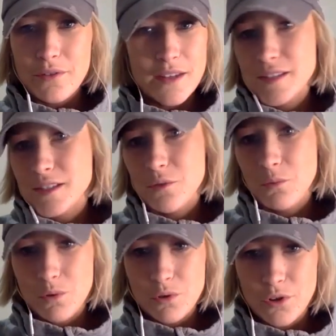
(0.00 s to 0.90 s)
this
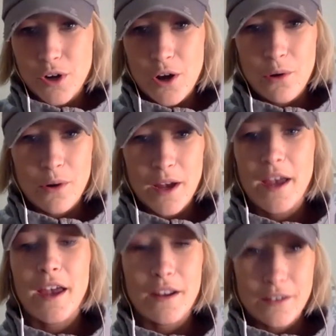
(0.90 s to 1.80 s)
will grow
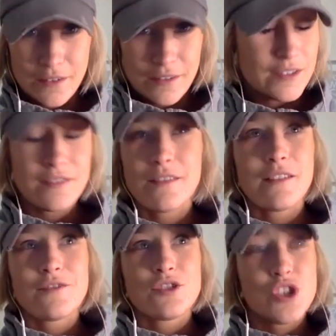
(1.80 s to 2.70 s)
and
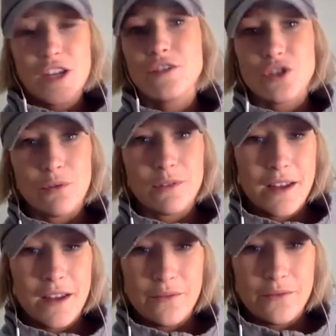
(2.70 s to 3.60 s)
change your life.